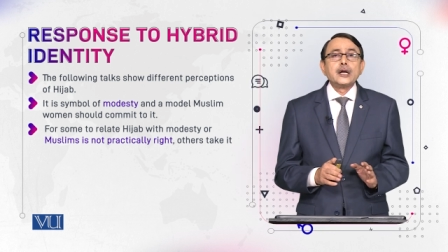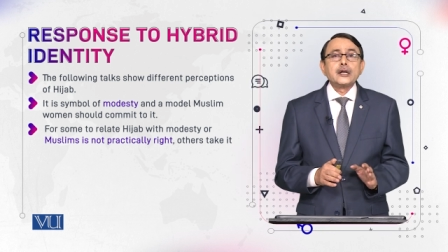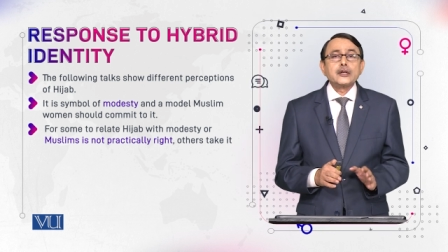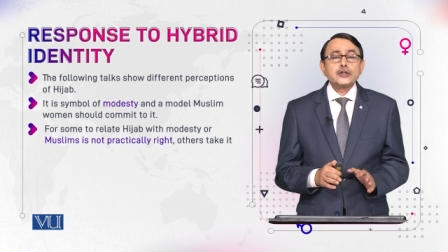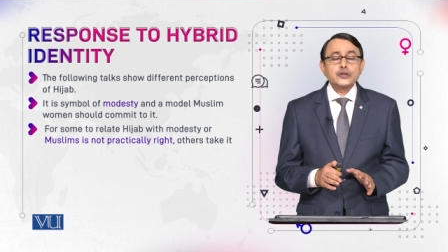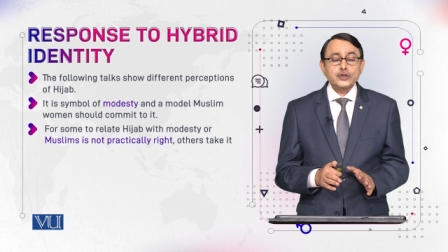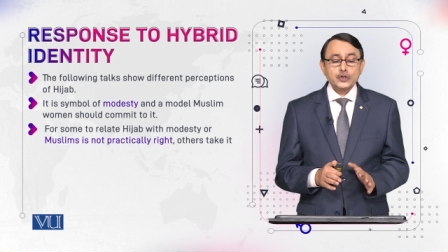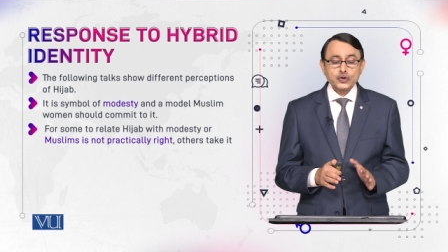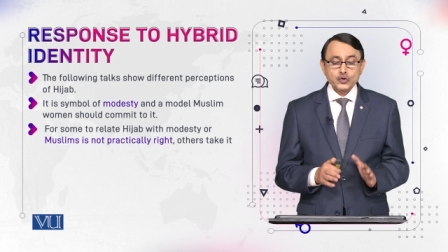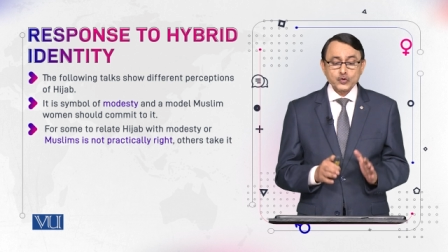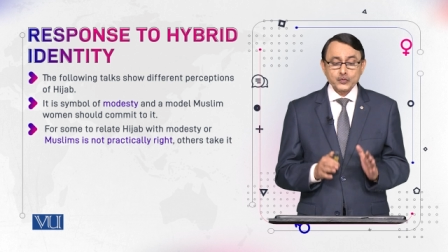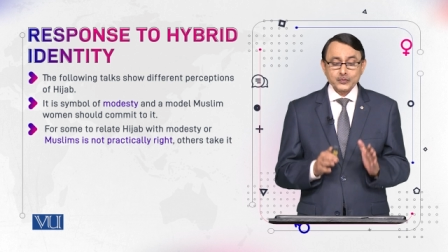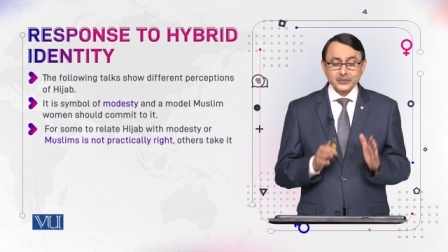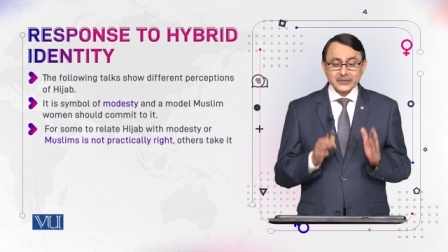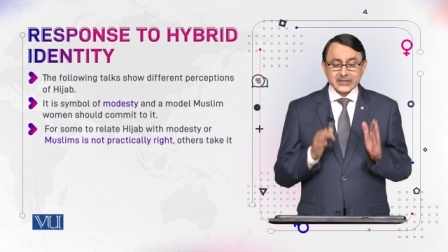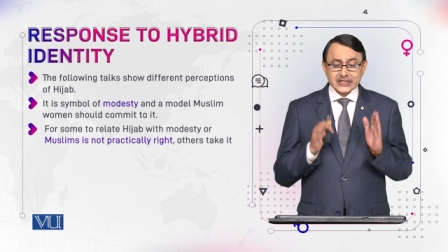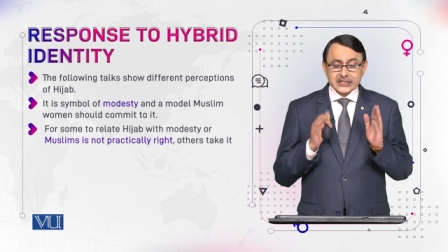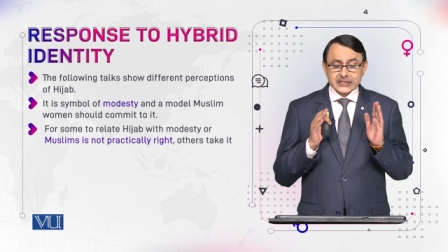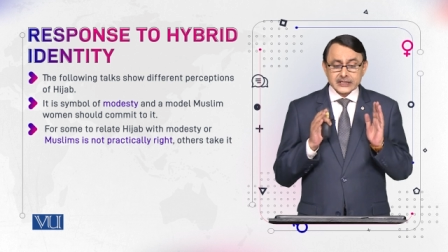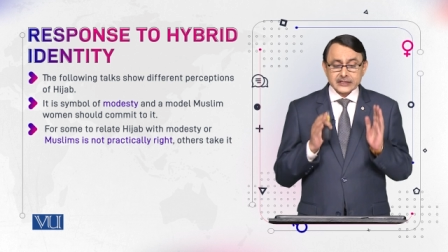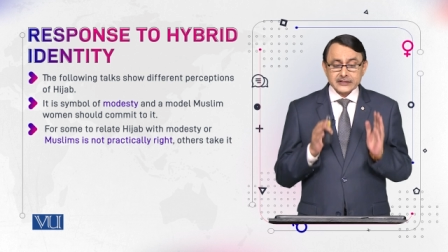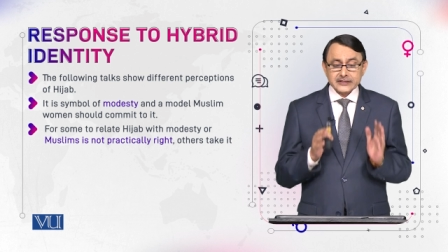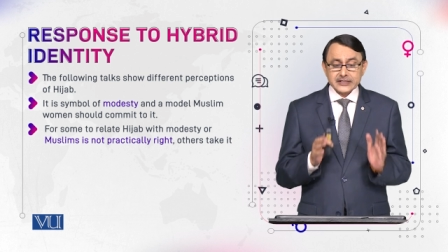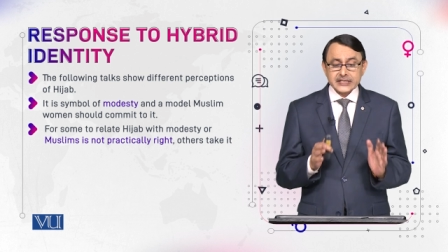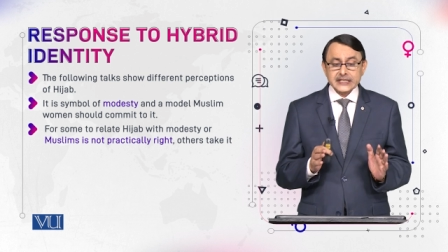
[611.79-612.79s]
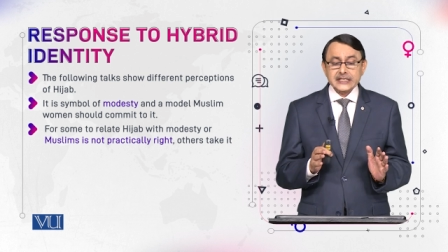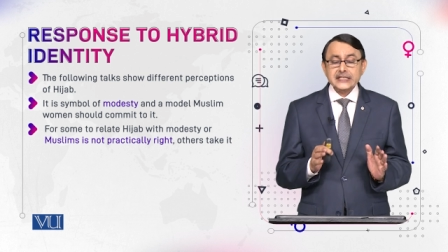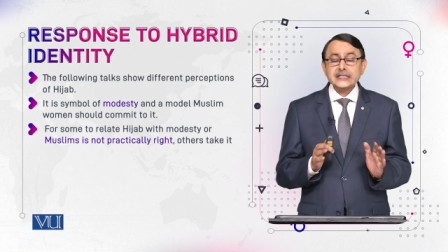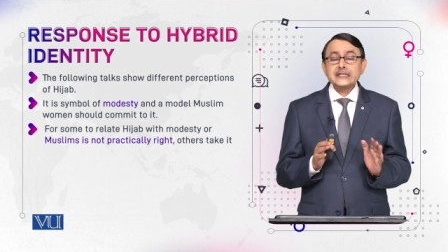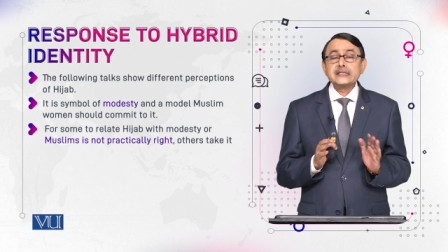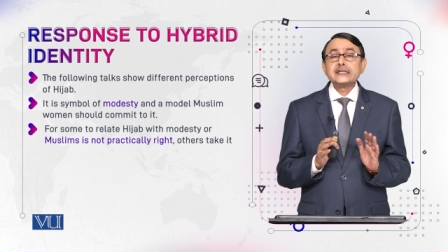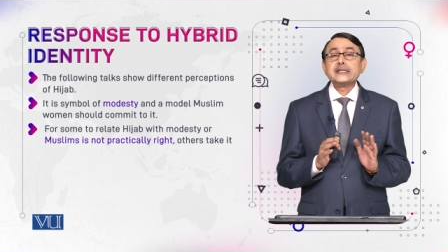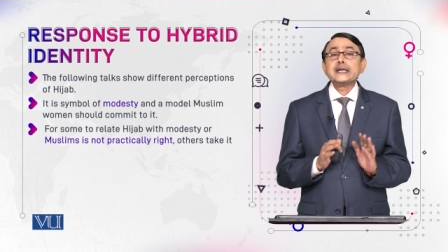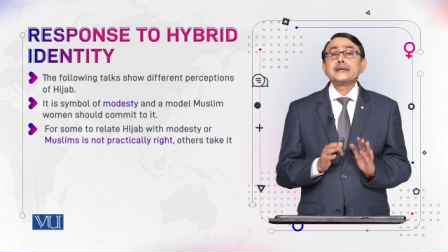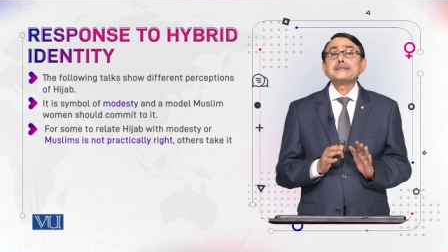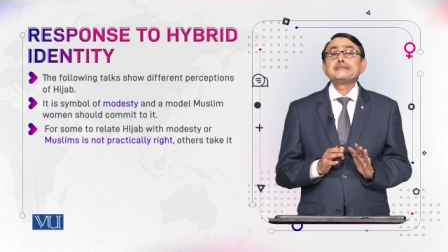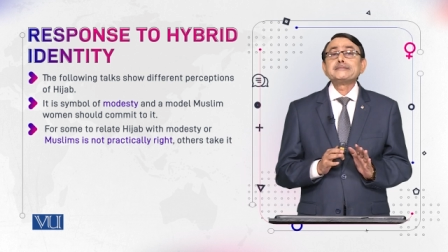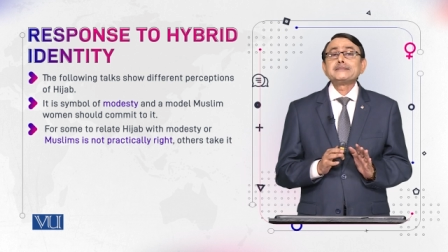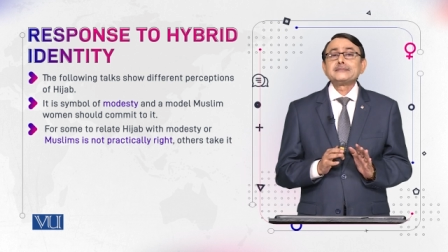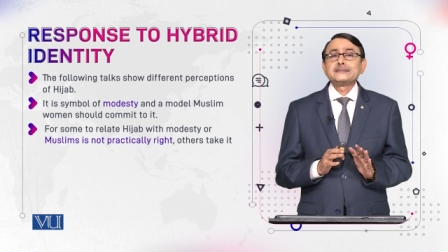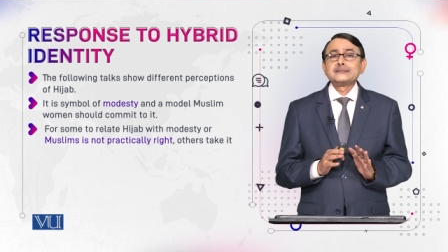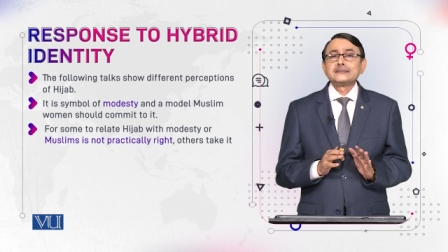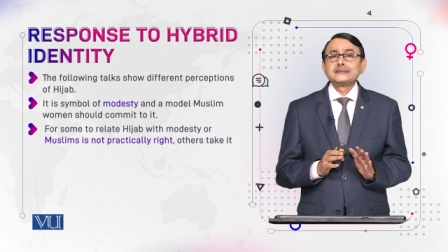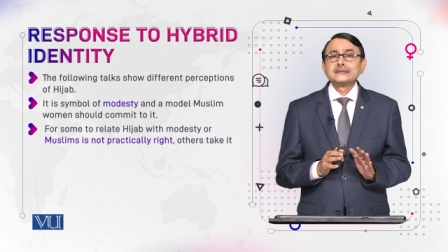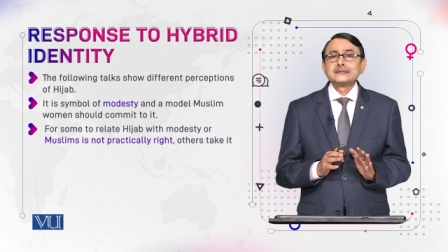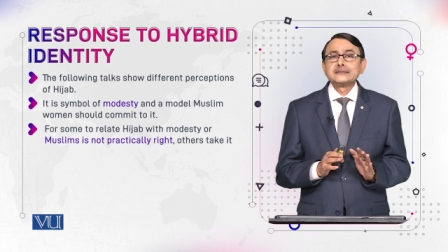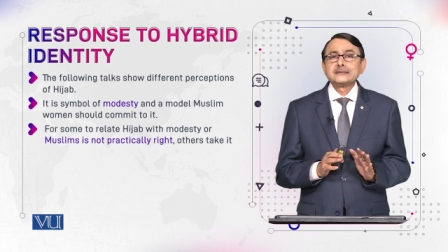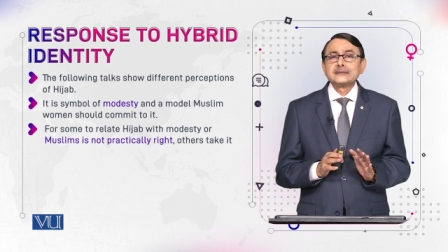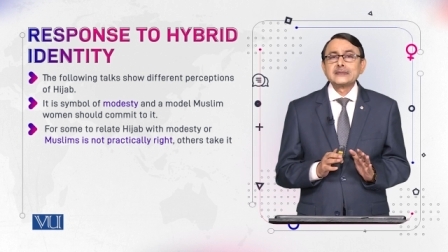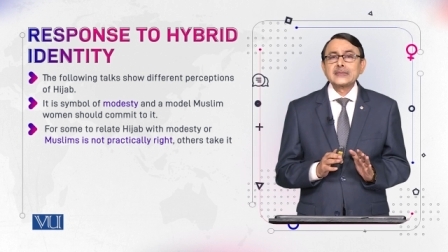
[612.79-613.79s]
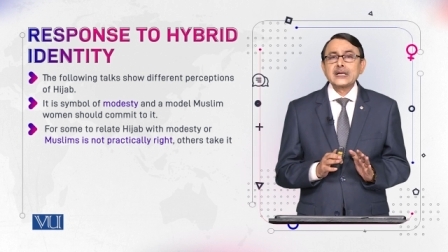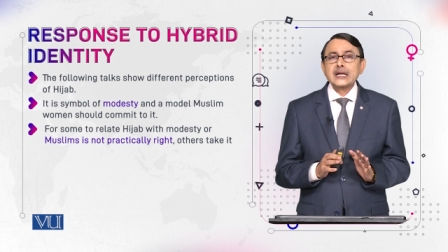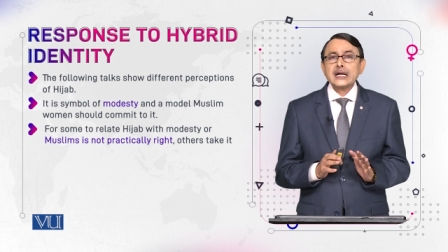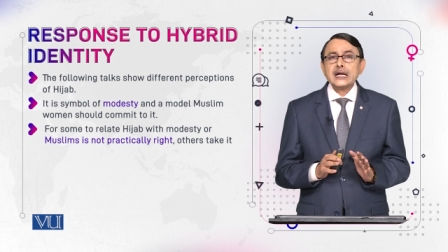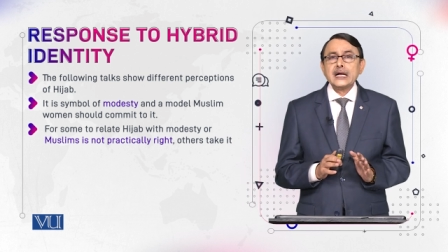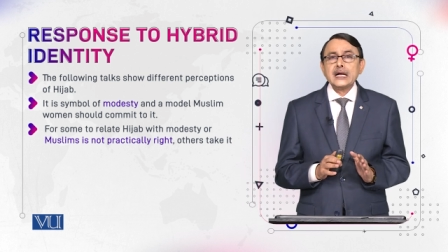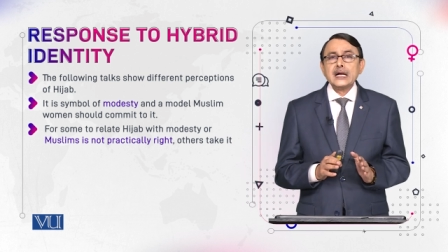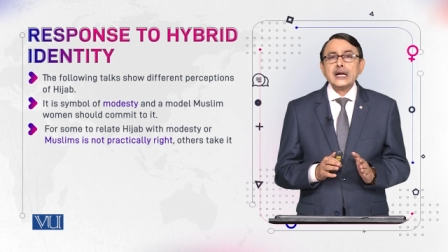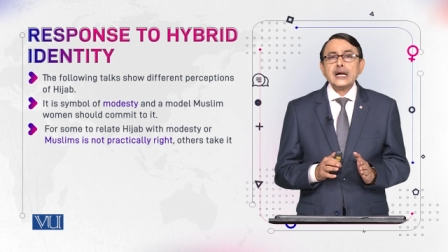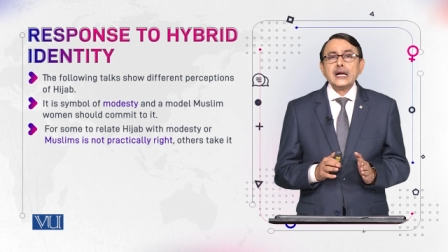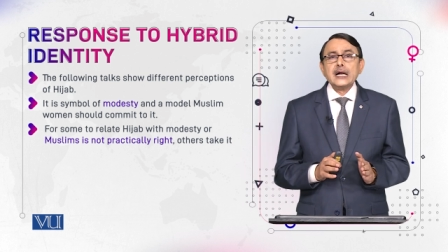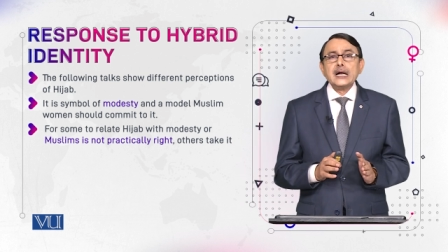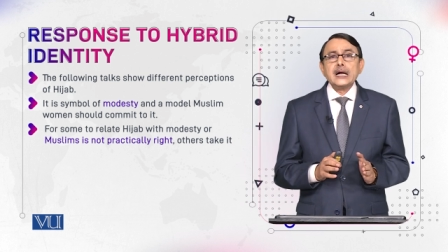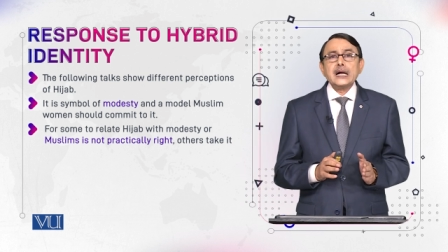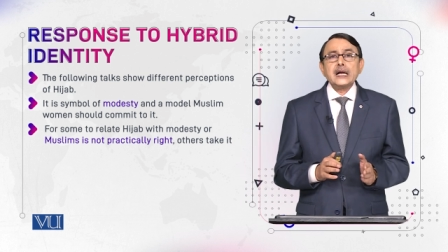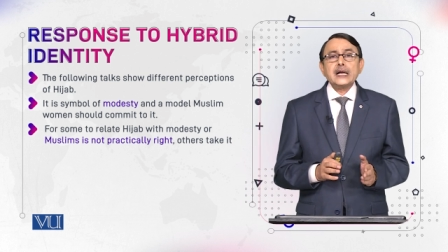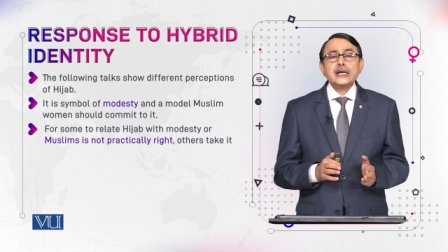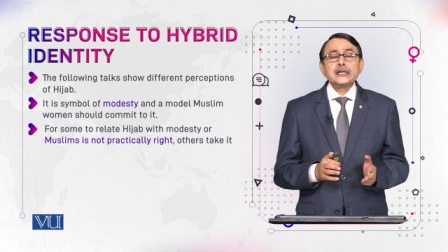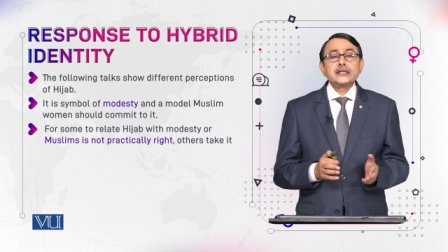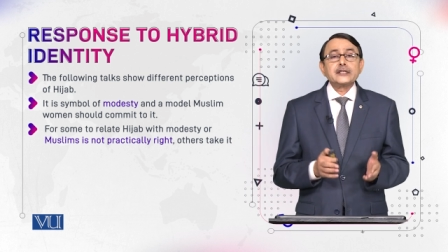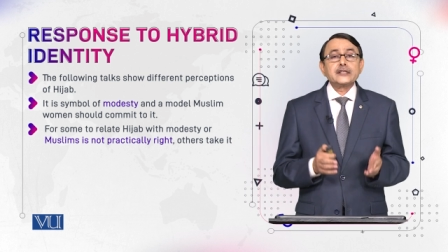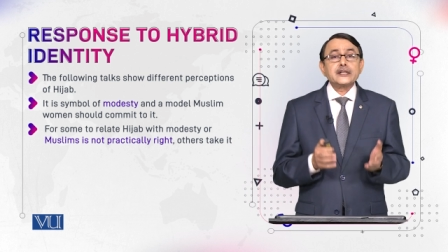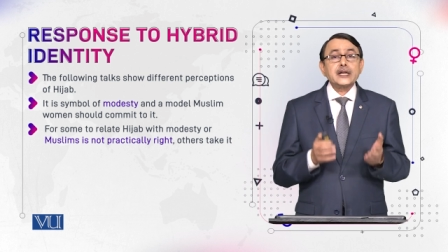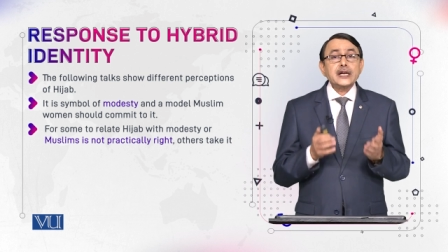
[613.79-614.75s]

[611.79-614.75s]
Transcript: You must read them and